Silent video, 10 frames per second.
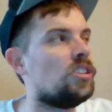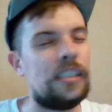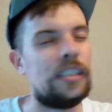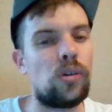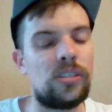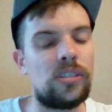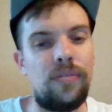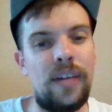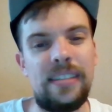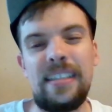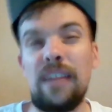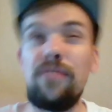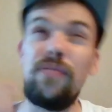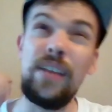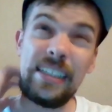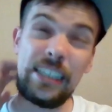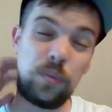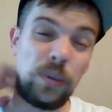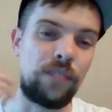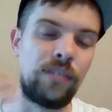0-cost events that I think at this
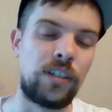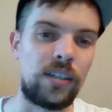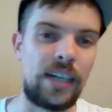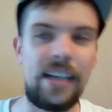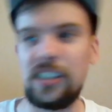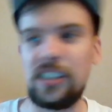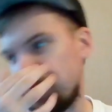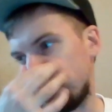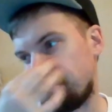point every color has.